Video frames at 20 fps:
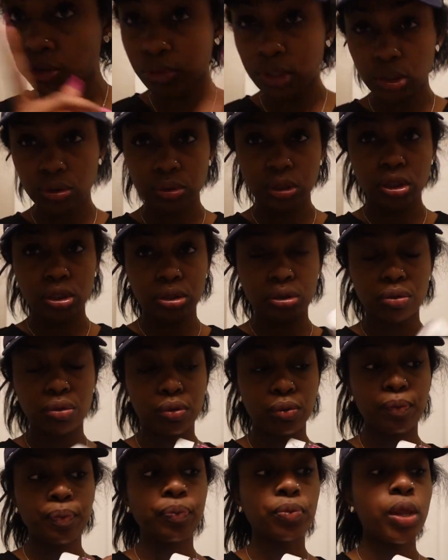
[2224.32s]

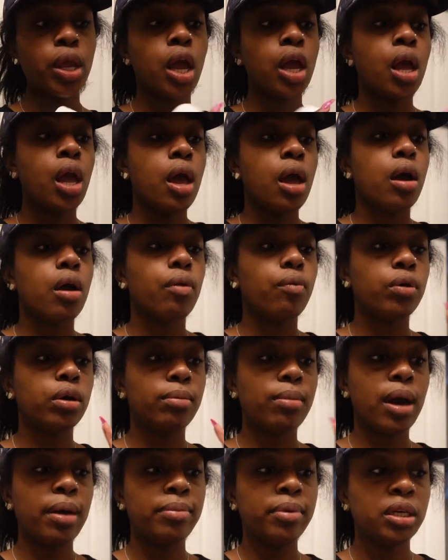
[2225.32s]
2022 one
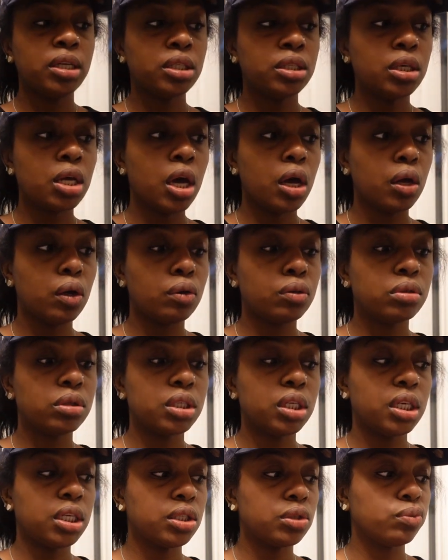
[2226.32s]
of my biggest
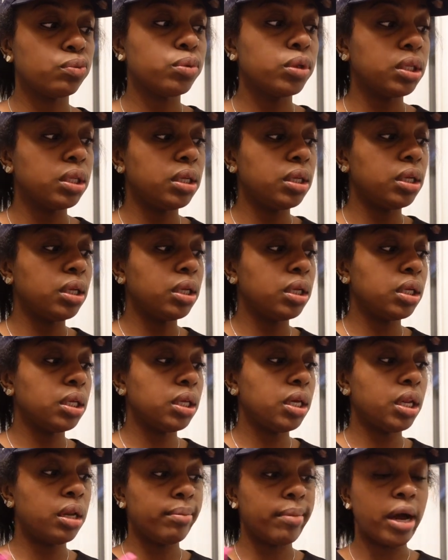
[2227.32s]
goals is really
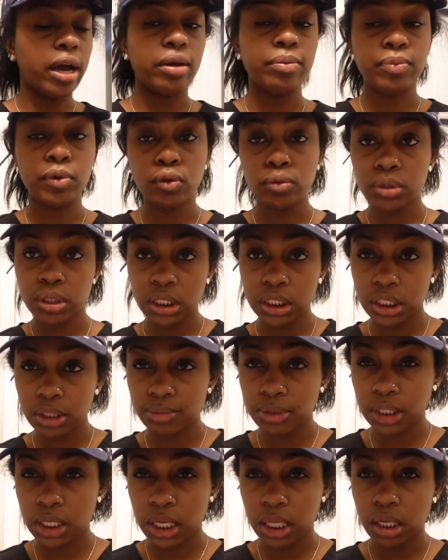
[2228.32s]
getting my immune
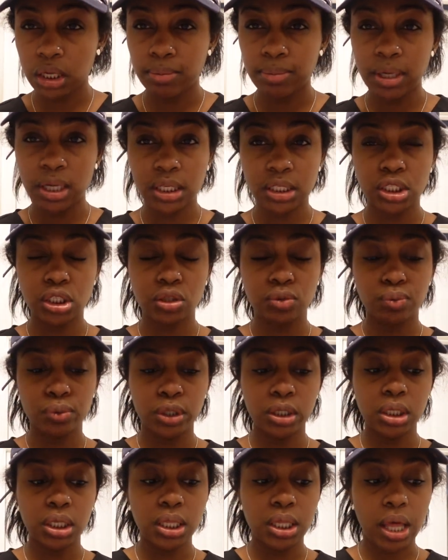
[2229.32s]
system together because it's
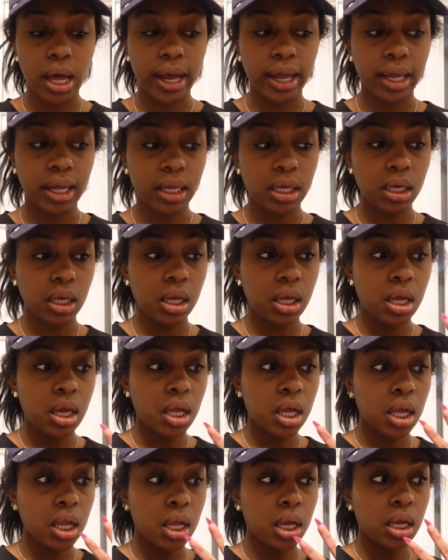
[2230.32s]
really like
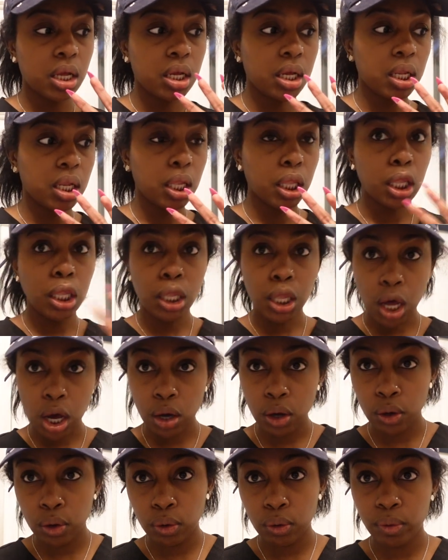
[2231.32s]

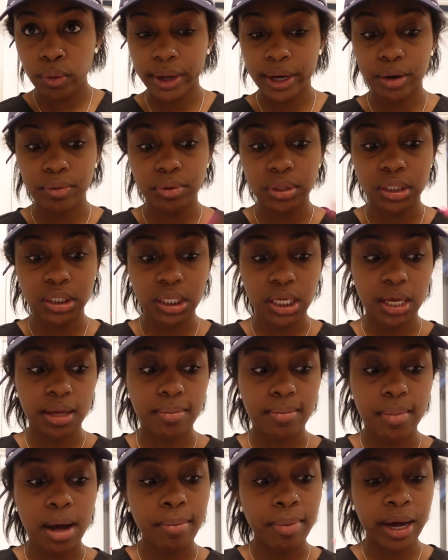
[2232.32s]
low and I want to
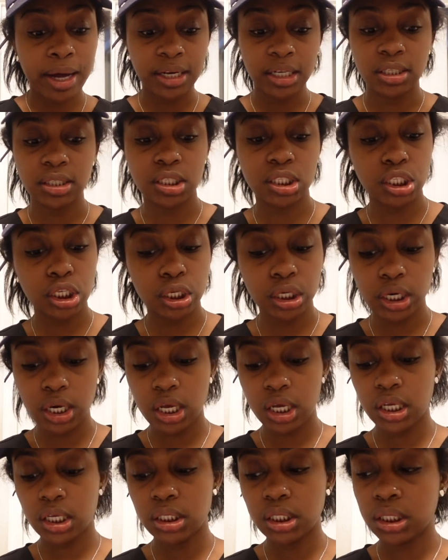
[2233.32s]
take my body
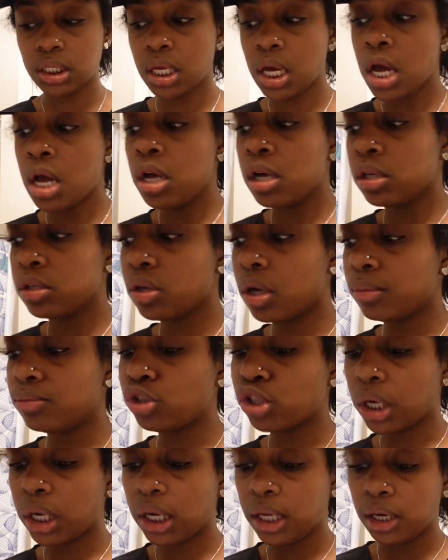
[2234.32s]
serious. So I'm
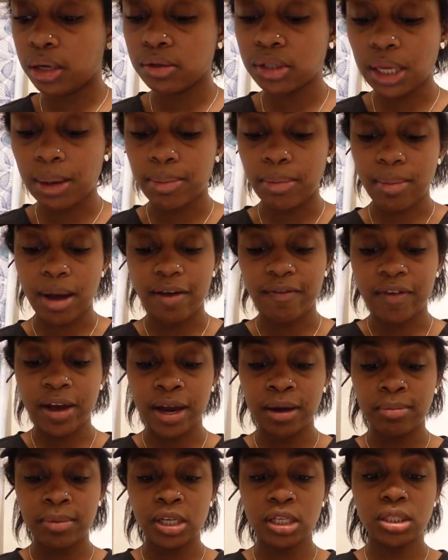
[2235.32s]
trying to get on top of my
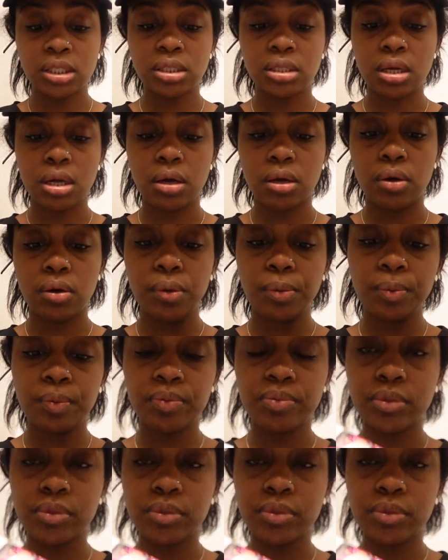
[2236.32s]
vitamins. So